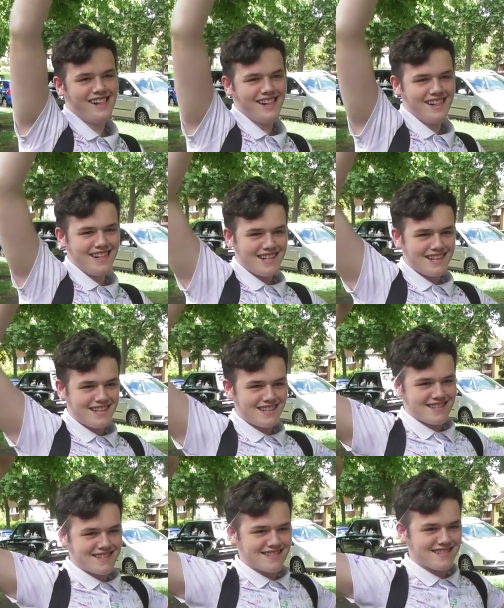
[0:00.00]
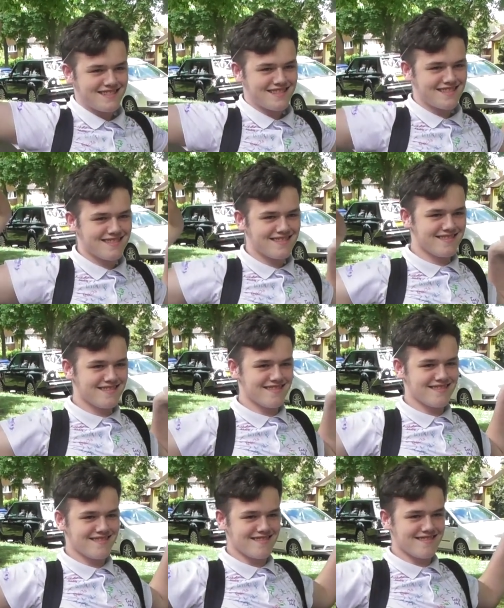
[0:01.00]

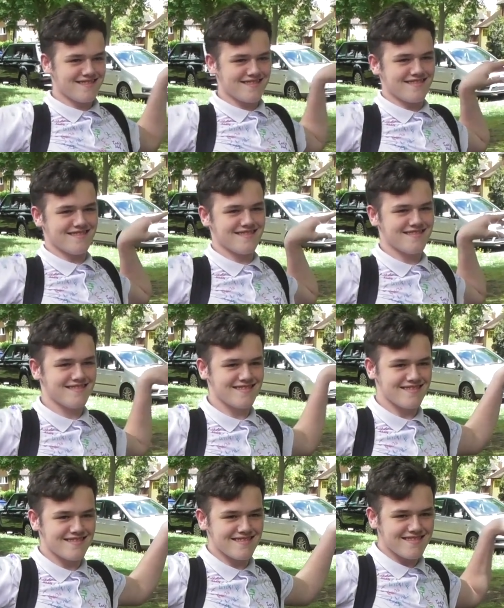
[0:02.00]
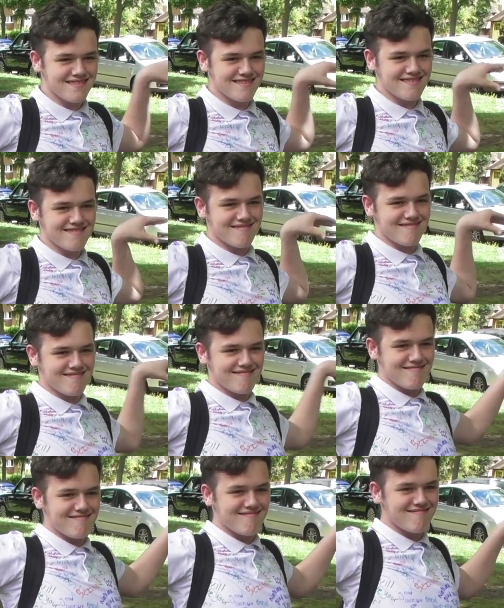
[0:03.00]

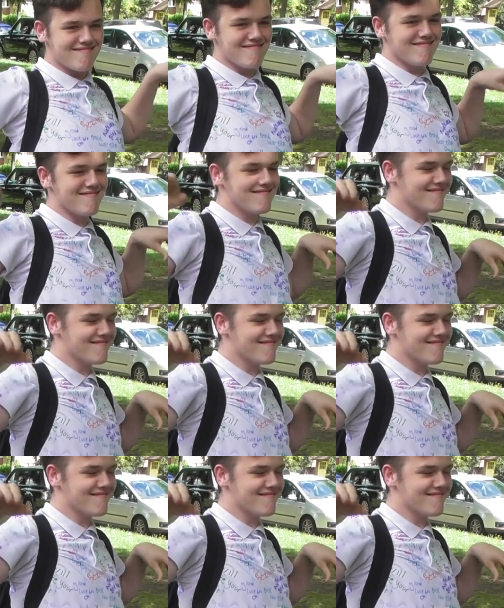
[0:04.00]
(no one is talking)